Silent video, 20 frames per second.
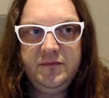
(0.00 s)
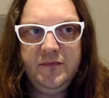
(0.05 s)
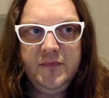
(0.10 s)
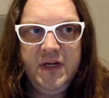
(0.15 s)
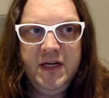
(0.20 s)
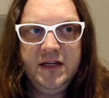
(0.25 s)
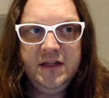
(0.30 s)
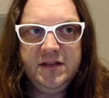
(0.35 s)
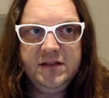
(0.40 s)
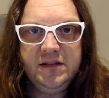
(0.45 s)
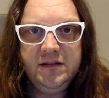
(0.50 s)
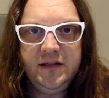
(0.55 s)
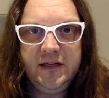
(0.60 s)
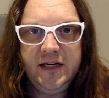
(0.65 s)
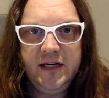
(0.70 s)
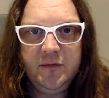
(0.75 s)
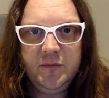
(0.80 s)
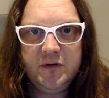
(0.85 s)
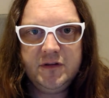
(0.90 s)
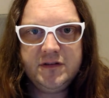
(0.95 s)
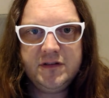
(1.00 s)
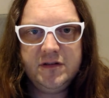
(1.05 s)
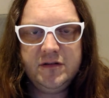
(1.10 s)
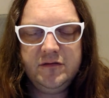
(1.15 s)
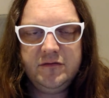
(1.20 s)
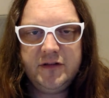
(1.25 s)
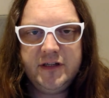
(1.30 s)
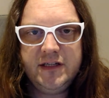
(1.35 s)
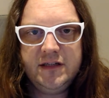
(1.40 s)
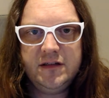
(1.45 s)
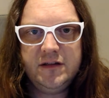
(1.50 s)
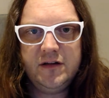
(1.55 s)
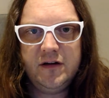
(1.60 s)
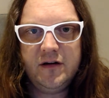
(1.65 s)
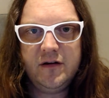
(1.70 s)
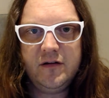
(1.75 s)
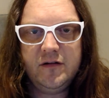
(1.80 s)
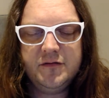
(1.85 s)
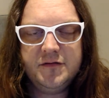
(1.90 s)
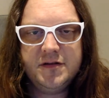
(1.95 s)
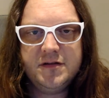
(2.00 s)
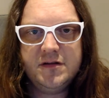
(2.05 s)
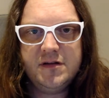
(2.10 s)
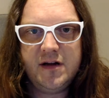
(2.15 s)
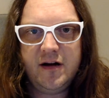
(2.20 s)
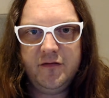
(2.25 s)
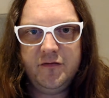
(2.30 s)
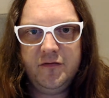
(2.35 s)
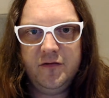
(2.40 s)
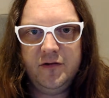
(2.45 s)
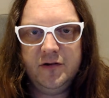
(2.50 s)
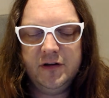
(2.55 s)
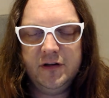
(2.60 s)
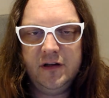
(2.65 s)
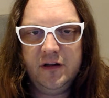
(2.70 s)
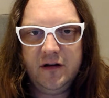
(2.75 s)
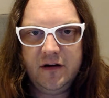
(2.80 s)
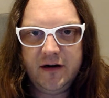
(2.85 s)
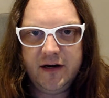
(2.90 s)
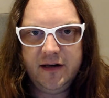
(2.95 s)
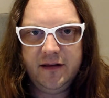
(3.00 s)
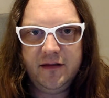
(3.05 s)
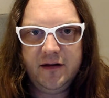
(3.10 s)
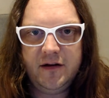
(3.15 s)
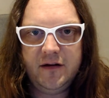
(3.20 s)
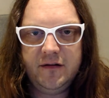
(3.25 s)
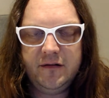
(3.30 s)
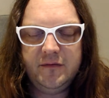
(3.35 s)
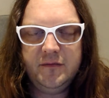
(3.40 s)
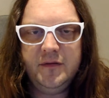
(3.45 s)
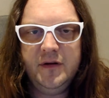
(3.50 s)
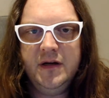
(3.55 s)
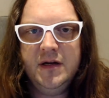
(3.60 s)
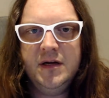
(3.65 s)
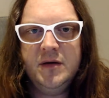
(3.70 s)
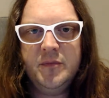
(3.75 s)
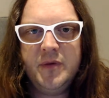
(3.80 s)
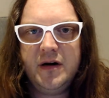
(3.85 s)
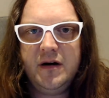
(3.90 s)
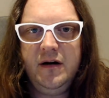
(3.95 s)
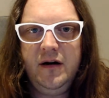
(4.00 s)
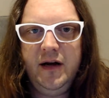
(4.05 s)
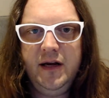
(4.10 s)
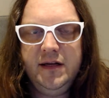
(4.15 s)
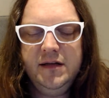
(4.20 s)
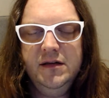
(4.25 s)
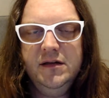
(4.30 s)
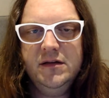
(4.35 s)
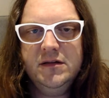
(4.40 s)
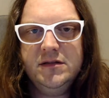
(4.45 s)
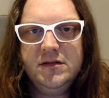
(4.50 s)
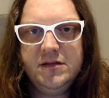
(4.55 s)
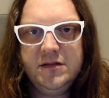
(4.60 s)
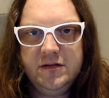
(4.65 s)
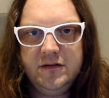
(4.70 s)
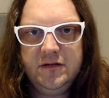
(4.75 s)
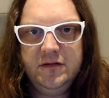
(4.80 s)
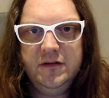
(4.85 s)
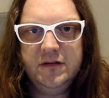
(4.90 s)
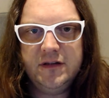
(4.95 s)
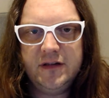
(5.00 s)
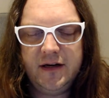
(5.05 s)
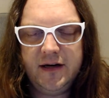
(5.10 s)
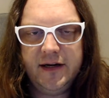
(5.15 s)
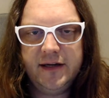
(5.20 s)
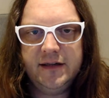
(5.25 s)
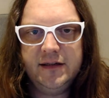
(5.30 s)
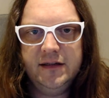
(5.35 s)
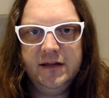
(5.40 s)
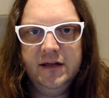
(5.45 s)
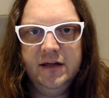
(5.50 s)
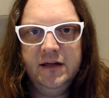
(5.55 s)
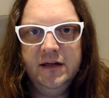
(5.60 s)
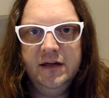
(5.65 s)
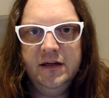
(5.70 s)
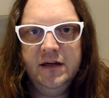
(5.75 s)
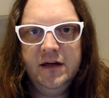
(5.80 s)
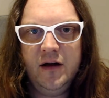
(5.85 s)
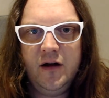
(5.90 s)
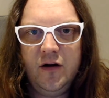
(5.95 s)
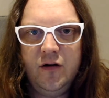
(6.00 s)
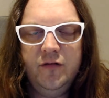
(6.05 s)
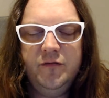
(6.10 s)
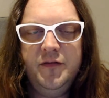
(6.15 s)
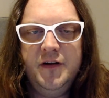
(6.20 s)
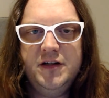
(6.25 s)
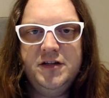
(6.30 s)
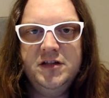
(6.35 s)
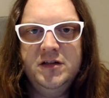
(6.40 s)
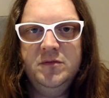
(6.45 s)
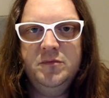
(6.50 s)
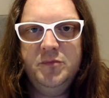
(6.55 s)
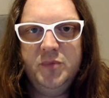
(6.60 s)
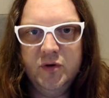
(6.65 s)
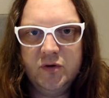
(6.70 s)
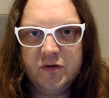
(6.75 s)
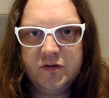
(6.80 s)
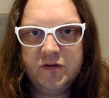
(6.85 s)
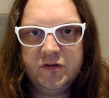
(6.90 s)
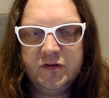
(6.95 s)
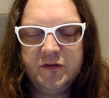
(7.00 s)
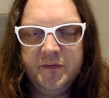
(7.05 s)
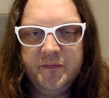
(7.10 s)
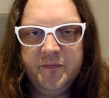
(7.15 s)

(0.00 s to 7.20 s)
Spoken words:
and I still am. I still read a lot of stuff online though, but I still like old-fashioned books.